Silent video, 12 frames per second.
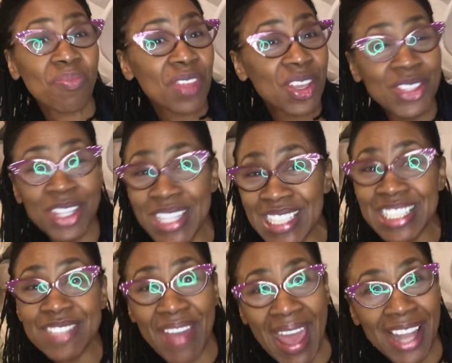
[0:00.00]
So this
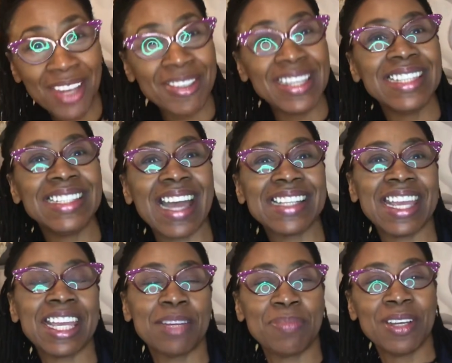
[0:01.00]
is Valerie, not
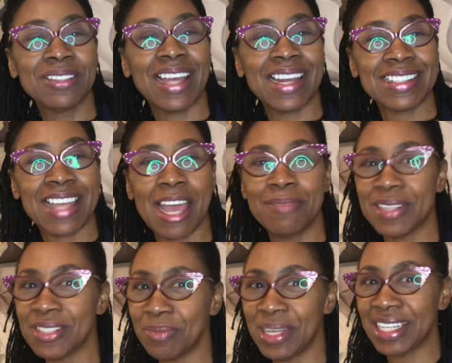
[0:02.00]
taking up a whole lot of time,
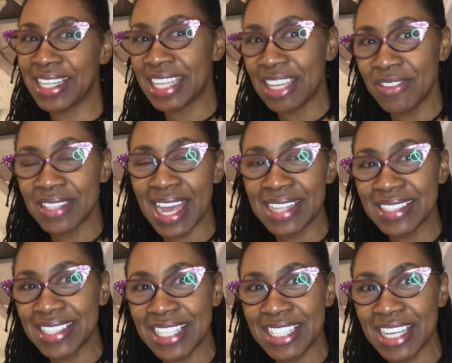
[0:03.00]
just wanting to give you
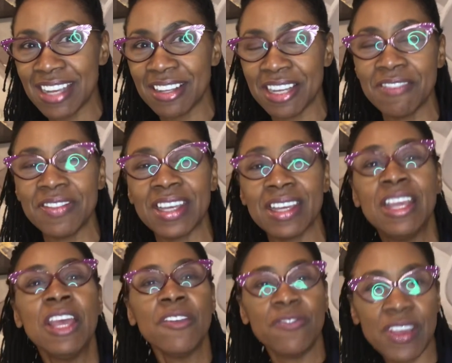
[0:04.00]
guys the detail of the
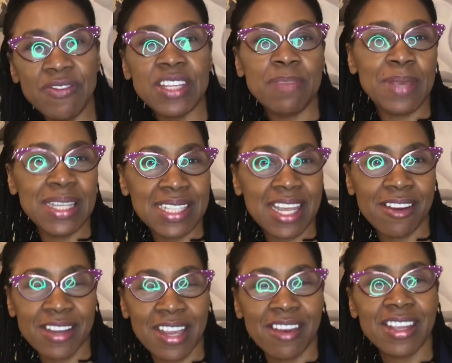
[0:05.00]
50-piece
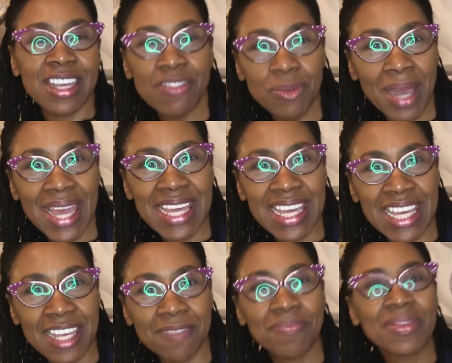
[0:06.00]
hair care giveaway
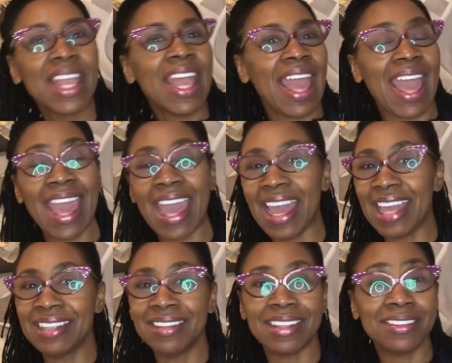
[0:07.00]
kit.
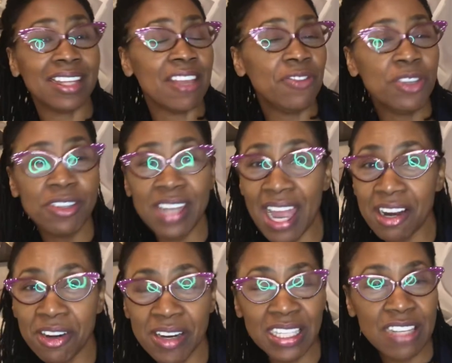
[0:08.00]
And if you're not
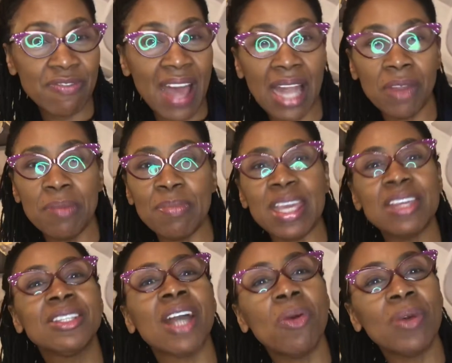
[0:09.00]
currently following
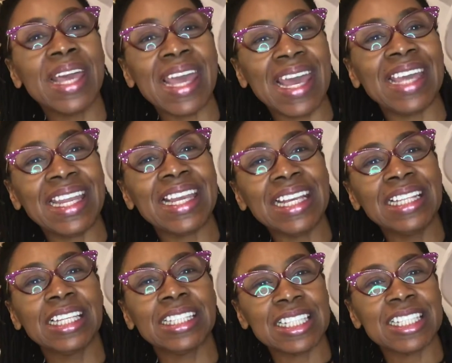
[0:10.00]
me, go ahead and
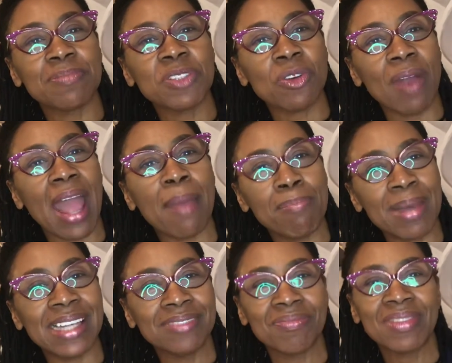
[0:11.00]
click the subscribe
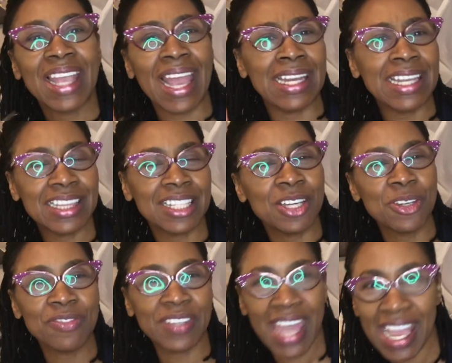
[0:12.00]
button and hit the
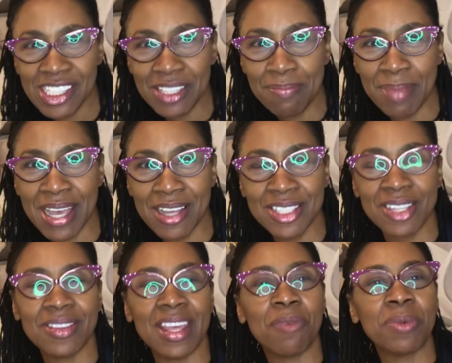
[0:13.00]
notification bell
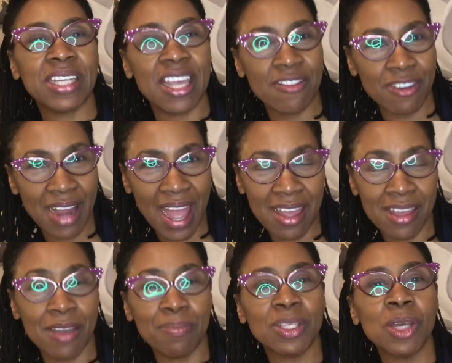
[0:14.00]
so that whenever I
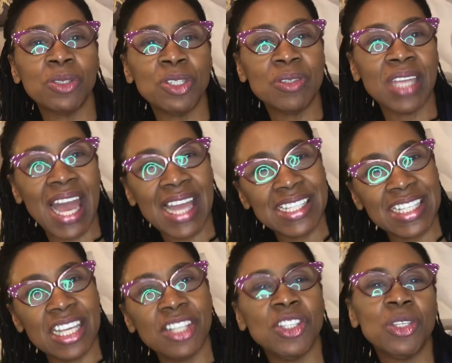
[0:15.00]
upload new
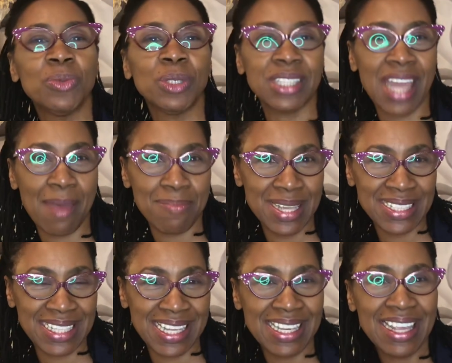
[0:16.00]
content, you will not
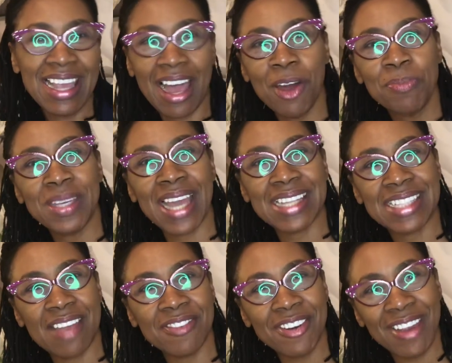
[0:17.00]
miss it. I hope you guys
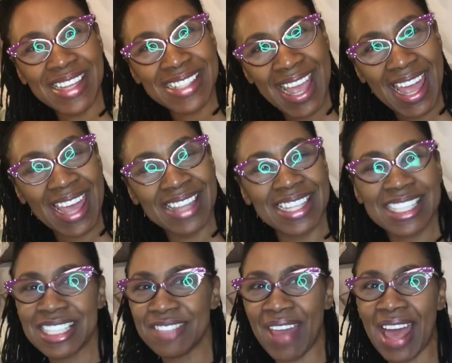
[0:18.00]
have a great day.
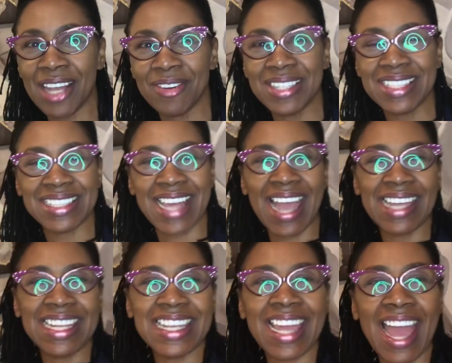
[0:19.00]
This is Valerie
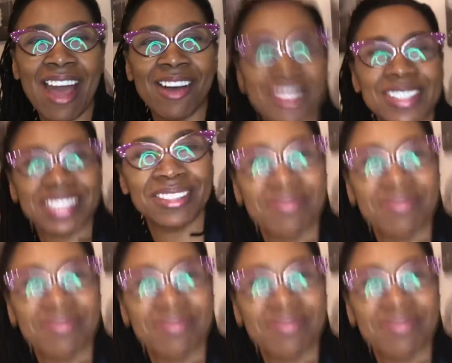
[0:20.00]
signing out.